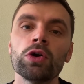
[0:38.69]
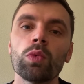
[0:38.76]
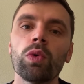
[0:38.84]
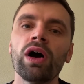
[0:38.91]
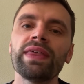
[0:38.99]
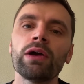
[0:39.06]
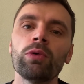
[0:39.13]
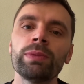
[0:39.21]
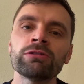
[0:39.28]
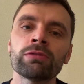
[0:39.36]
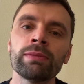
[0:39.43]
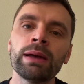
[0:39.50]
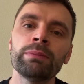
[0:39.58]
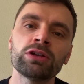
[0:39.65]
why they will be
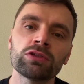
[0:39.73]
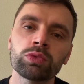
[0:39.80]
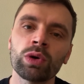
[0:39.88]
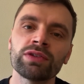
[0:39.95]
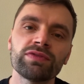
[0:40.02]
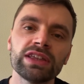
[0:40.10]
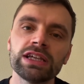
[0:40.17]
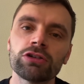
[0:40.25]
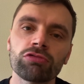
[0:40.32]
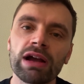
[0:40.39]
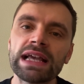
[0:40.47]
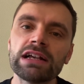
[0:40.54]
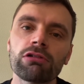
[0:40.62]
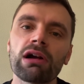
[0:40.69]
remembered as one of the
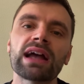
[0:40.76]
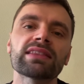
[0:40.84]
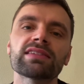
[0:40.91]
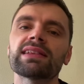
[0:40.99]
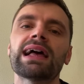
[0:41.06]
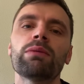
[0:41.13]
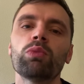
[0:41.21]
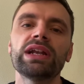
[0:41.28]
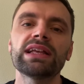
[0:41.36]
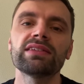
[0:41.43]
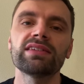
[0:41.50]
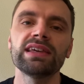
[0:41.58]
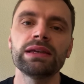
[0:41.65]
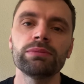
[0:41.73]
great Grand Slam winning
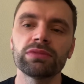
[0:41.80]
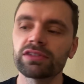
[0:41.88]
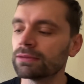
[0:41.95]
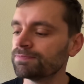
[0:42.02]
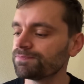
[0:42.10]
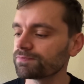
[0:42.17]
teams